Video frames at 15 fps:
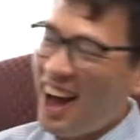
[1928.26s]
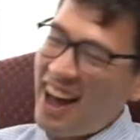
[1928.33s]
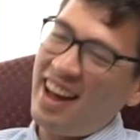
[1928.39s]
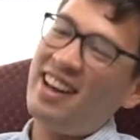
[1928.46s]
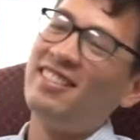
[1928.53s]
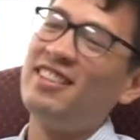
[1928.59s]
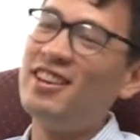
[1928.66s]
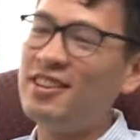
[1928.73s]

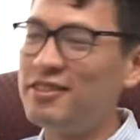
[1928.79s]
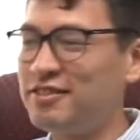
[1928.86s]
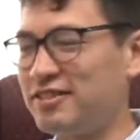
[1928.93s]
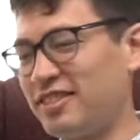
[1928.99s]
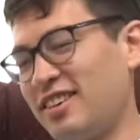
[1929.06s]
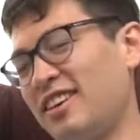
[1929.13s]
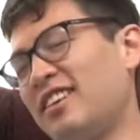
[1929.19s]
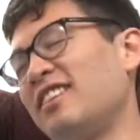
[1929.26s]
I love
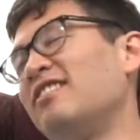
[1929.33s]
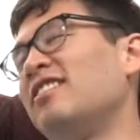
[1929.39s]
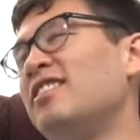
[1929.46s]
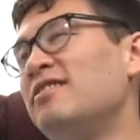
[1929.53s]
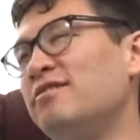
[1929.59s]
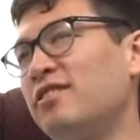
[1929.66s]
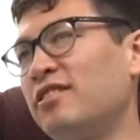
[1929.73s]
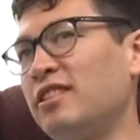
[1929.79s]

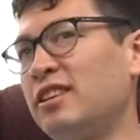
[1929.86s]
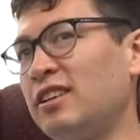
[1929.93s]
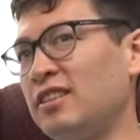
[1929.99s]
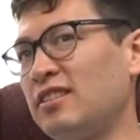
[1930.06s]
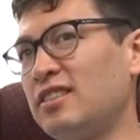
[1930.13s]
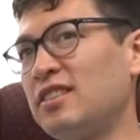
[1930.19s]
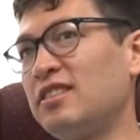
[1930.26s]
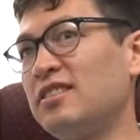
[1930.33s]
cleaning
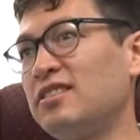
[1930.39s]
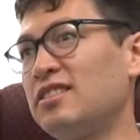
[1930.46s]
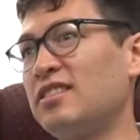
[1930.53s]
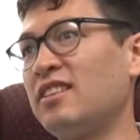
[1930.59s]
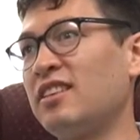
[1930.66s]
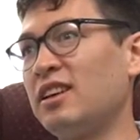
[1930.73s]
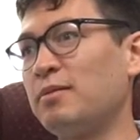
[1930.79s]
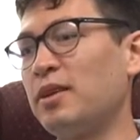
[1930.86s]
things.
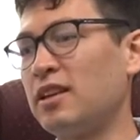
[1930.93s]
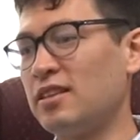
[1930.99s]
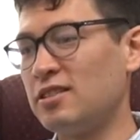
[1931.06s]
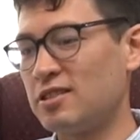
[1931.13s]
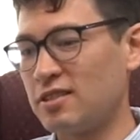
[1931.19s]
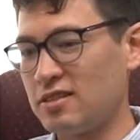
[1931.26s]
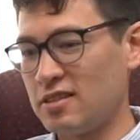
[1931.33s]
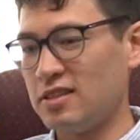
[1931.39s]
I like making
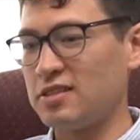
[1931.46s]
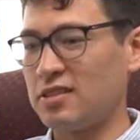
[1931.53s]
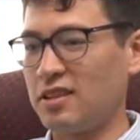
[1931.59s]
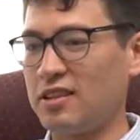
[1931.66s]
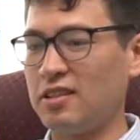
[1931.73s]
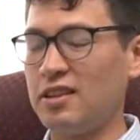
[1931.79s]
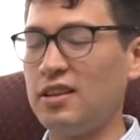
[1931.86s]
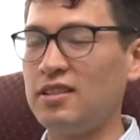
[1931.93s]
sure things are
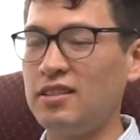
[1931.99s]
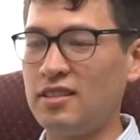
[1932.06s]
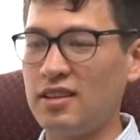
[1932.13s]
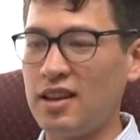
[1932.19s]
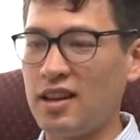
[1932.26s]
clean,